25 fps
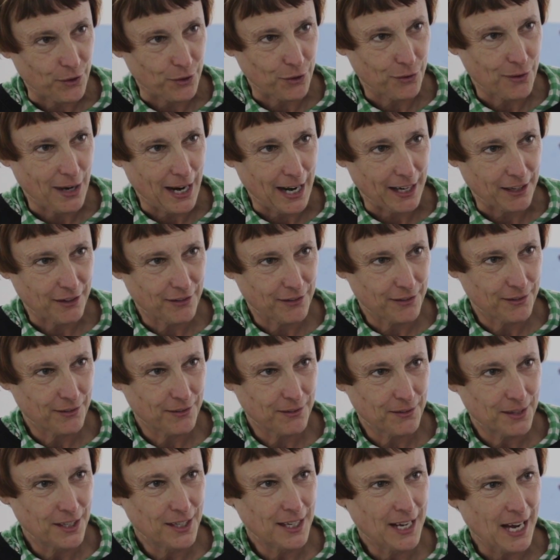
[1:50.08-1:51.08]
with the cracks,
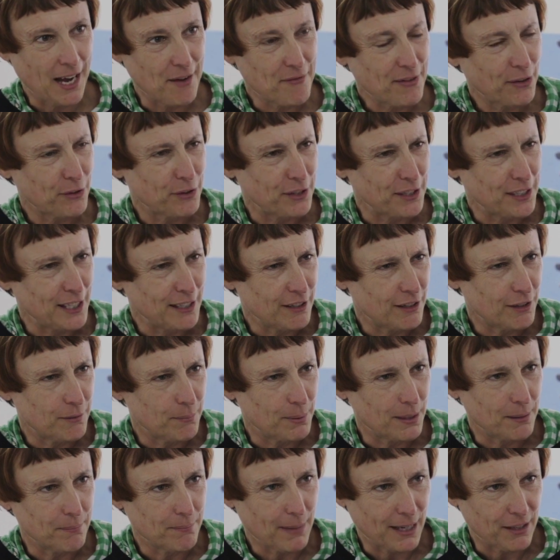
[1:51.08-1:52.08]
I felt it needed
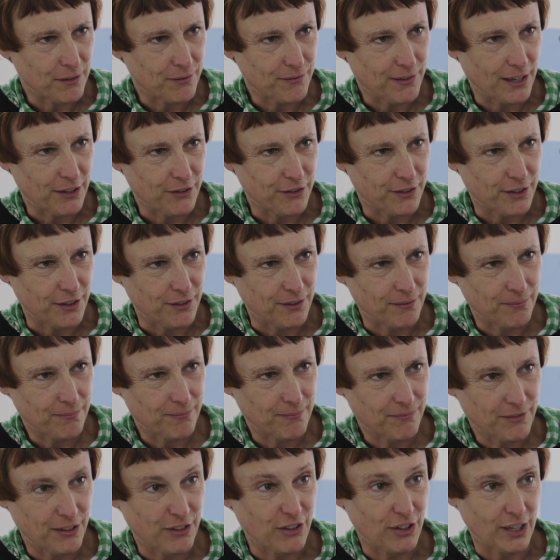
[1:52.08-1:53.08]
to be manifested
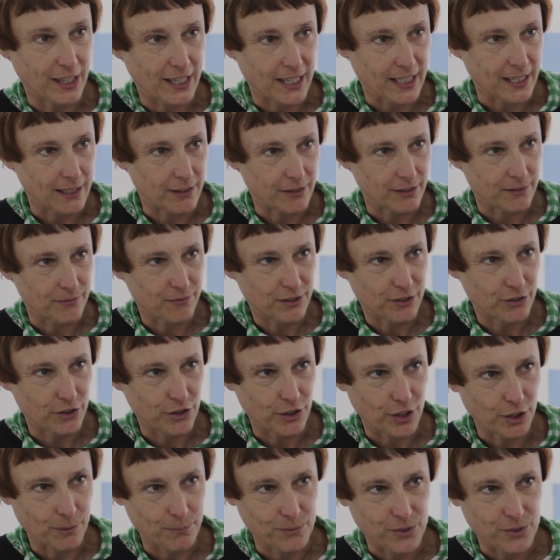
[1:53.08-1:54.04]
physically as a physical